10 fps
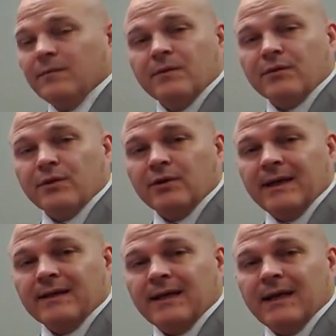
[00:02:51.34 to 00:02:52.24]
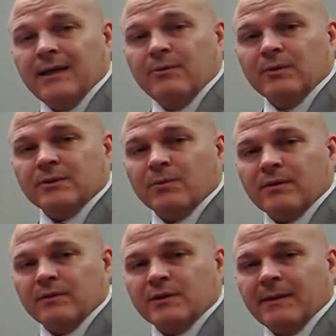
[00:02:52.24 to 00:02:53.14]
The third 8K was
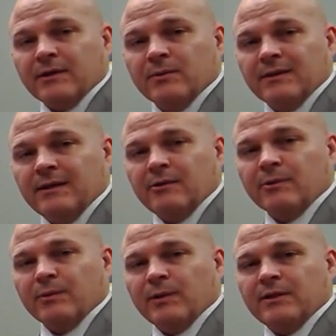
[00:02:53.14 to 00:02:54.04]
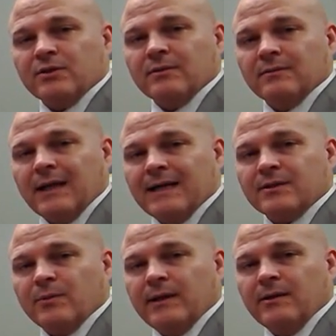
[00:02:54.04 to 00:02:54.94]
with respect to a deal we reached
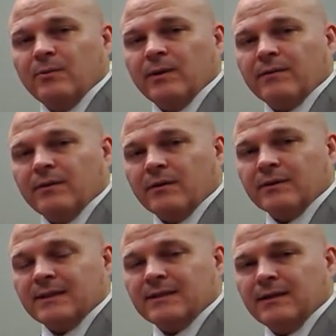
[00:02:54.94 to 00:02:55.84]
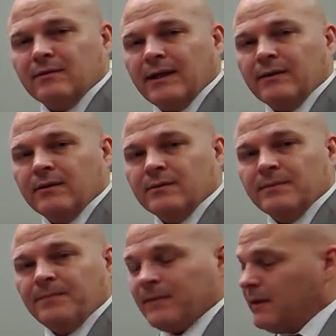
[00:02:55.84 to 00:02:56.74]
last week with our existing
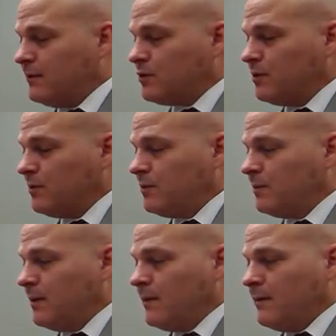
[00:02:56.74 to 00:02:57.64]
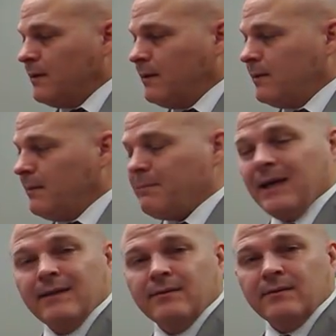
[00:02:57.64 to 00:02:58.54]
lender to
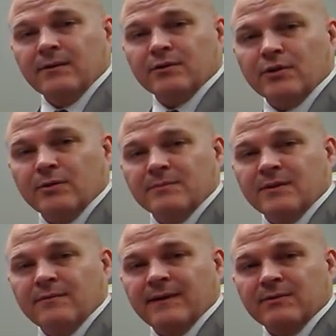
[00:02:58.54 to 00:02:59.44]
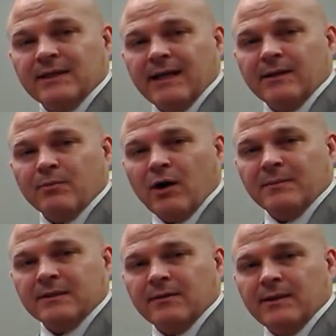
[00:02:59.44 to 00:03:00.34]
amend the terms of outstanding
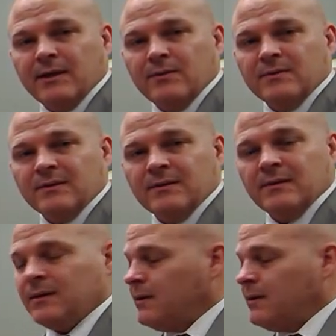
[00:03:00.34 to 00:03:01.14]
promissory notes,